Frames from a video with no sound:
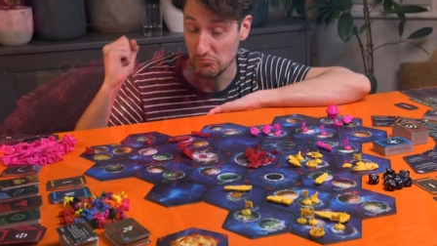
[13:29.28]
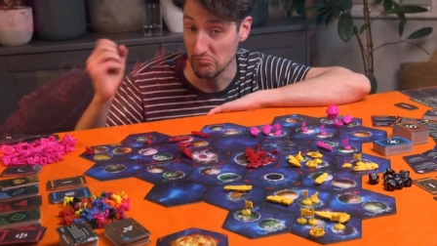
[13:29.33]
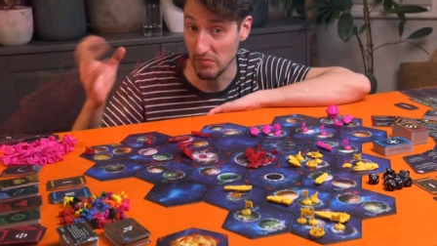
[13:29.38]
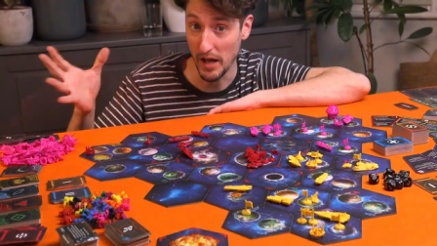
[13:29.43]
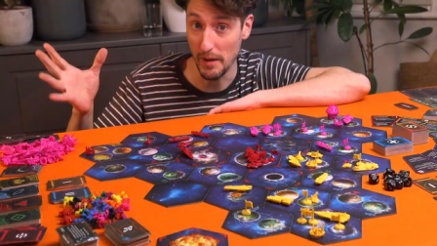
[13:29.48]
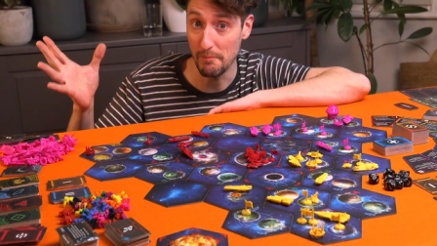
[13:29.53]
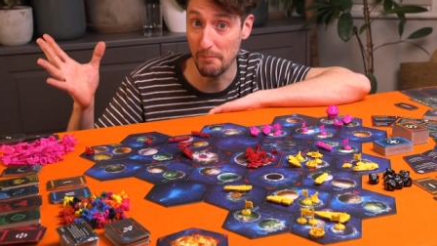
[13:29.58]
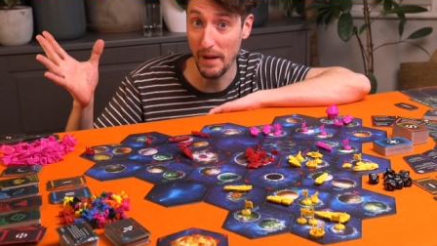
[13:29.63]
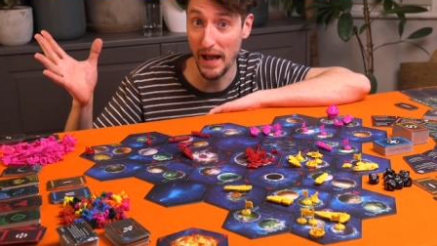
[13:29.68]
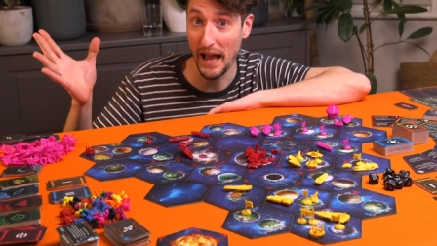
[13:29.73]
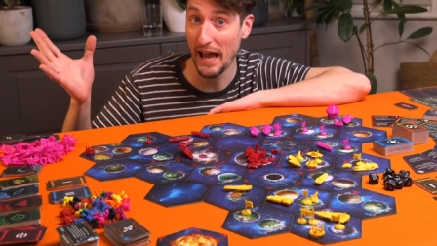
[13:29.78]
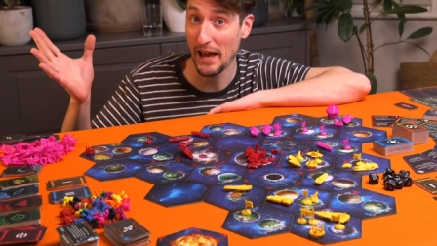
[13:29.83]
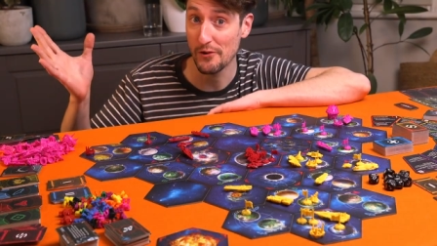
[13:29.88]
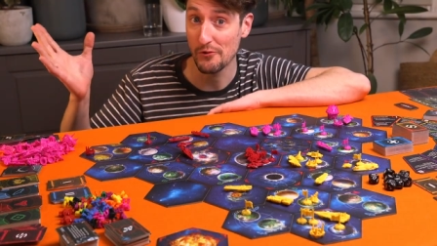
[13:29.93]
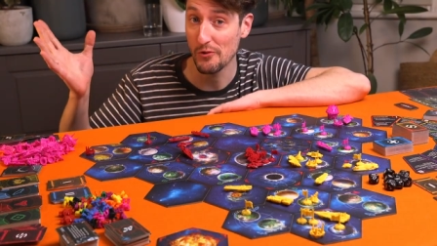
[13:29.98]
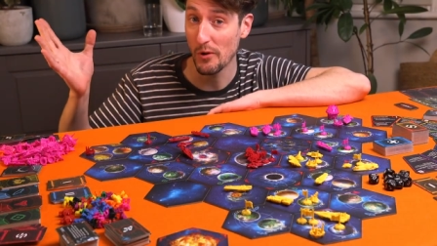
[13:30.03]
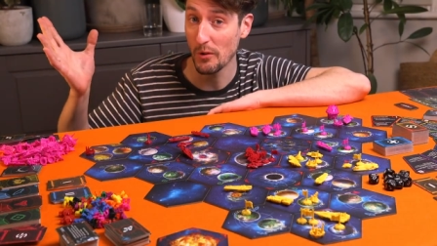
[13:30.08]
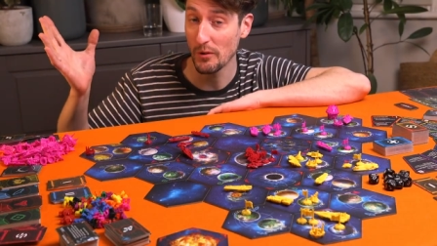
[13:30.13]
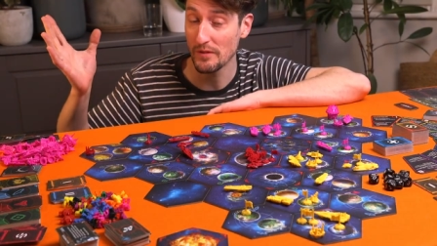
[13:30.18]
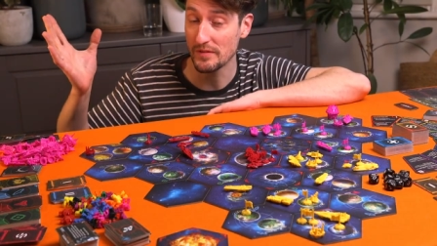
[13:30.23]
a bad
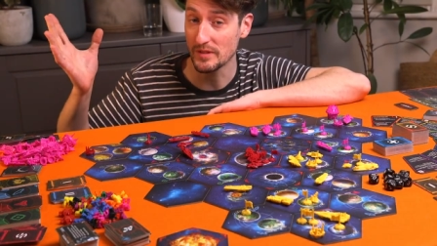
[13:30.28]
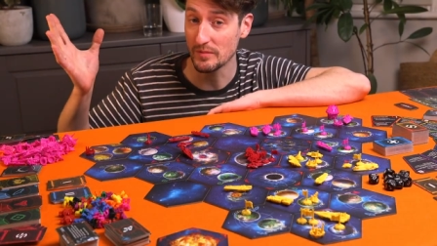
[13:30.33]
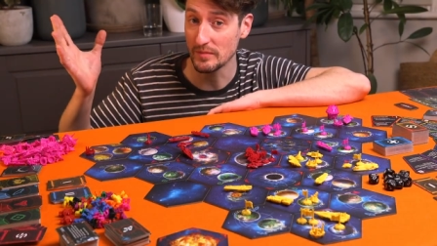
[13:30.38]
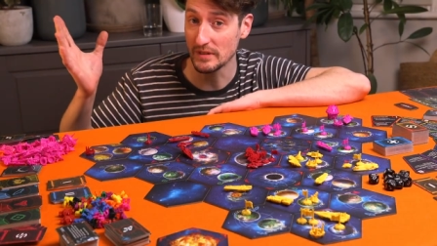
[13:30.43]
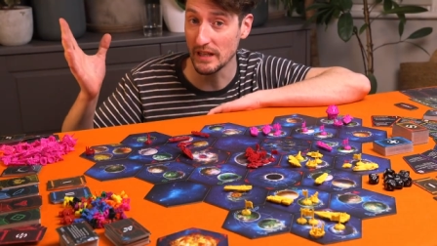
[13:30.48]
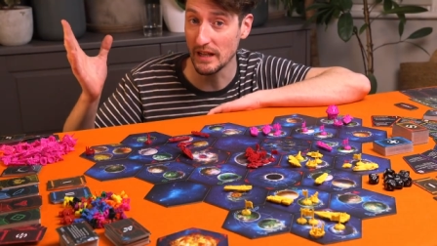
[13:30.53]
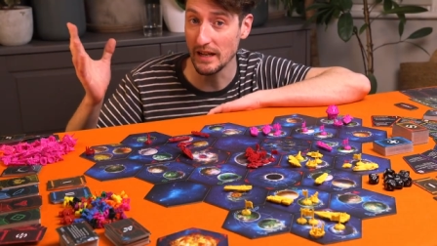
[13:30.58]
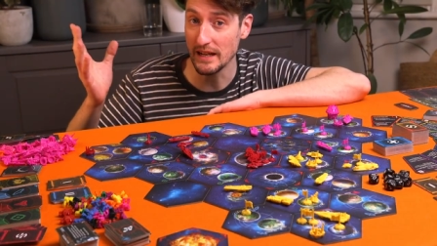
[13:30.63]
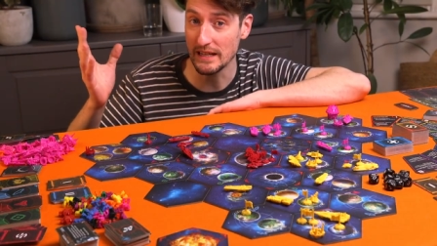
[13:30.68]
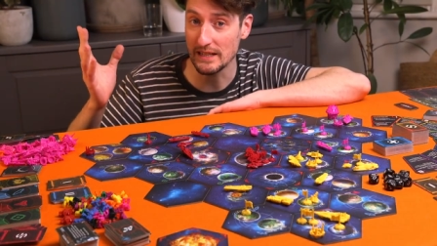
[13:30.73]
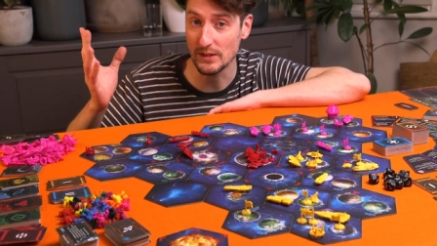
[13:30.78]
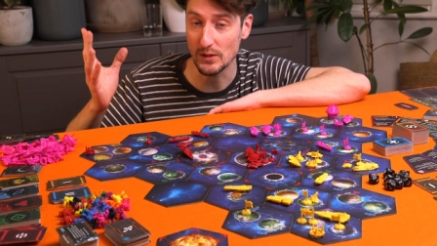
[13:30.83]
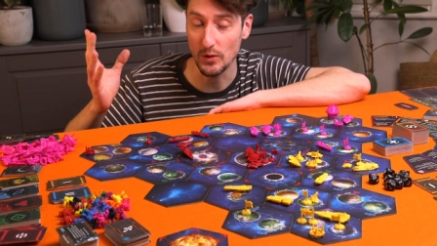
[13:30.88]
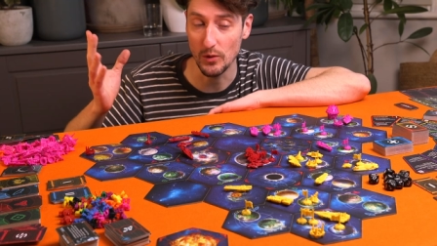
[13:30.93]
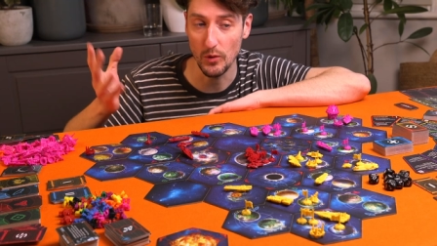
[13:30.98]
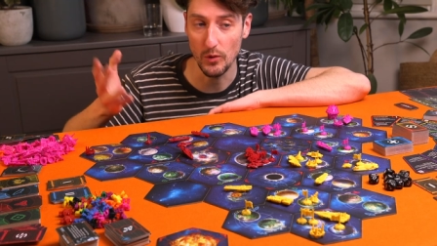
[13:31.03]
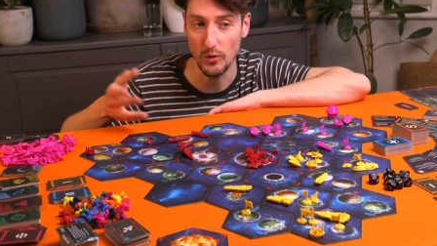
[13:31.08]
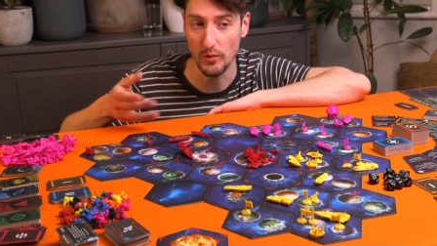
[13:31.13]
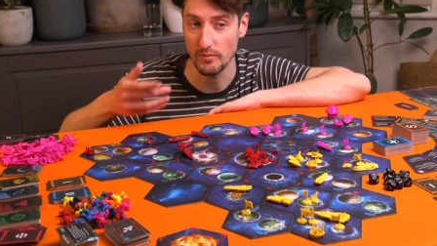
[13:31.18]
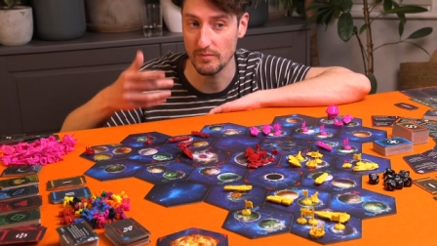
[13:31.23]
roll of some dice
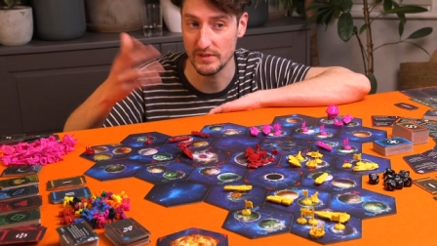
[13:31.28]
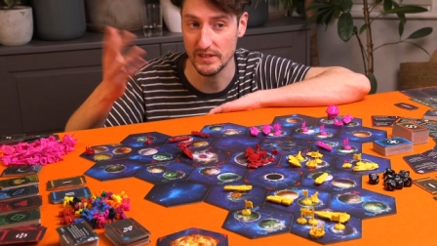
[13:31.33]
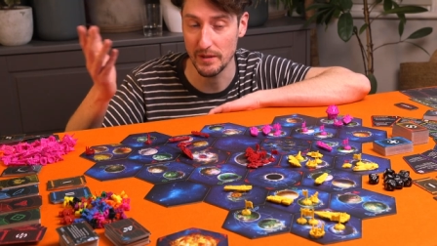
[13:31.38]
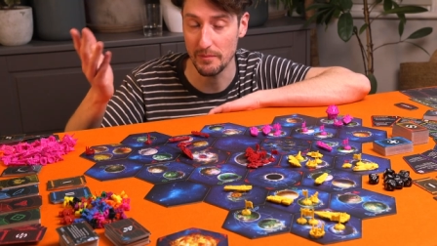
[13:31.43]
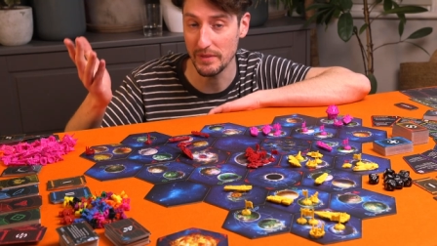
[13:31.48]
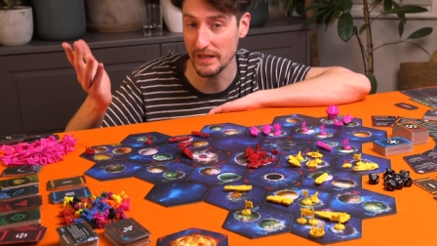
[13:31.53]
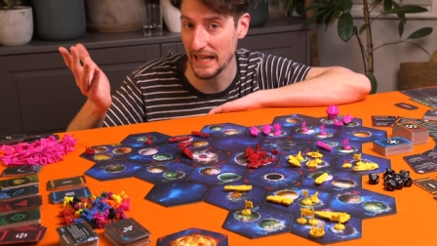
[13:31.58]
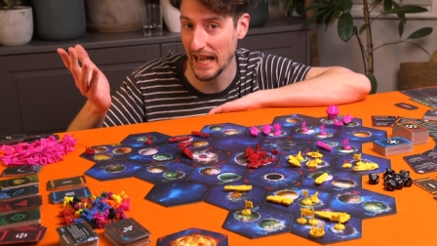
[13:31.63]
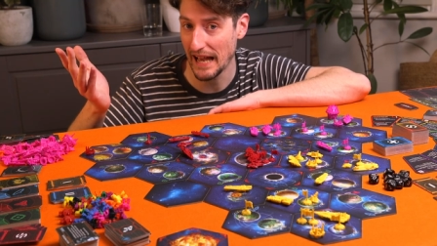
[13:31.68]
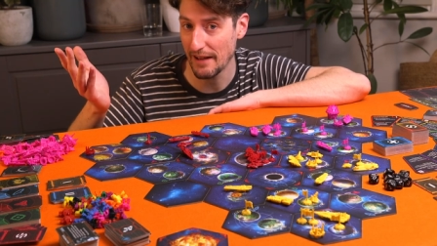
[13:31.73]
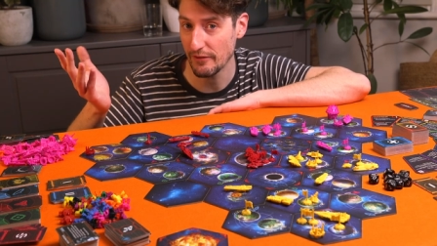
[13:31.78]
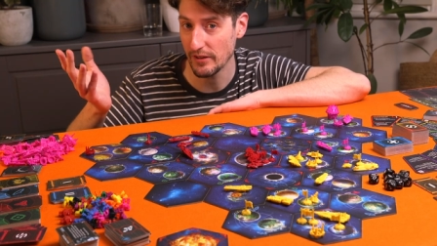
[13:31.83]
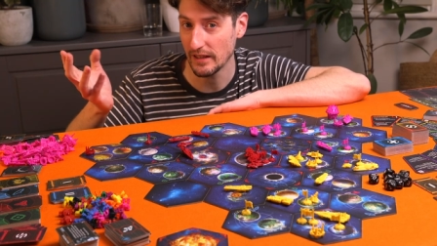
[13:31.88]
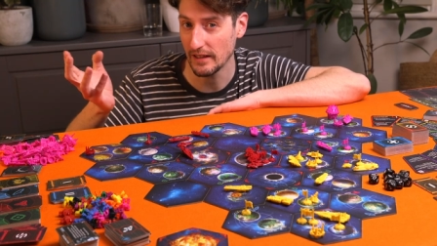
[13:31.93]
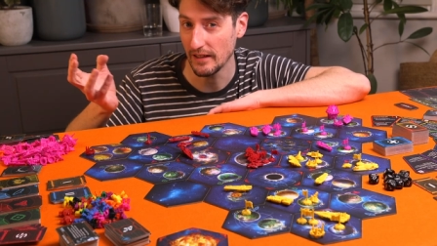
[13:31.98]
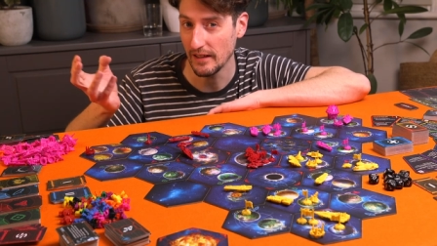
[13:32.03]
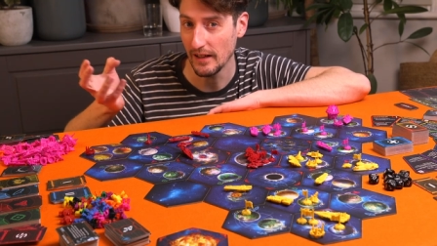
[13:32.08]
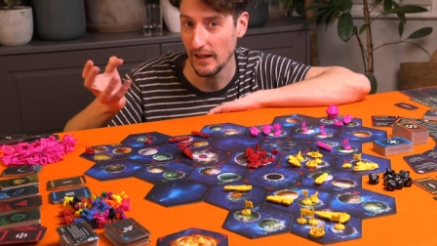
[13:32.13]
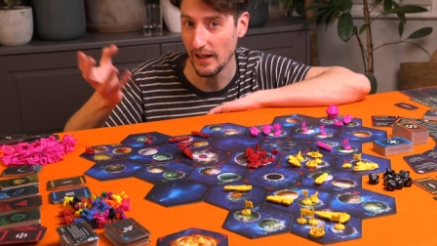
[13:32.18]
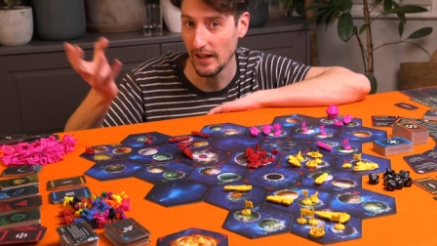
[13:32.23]
or somebody having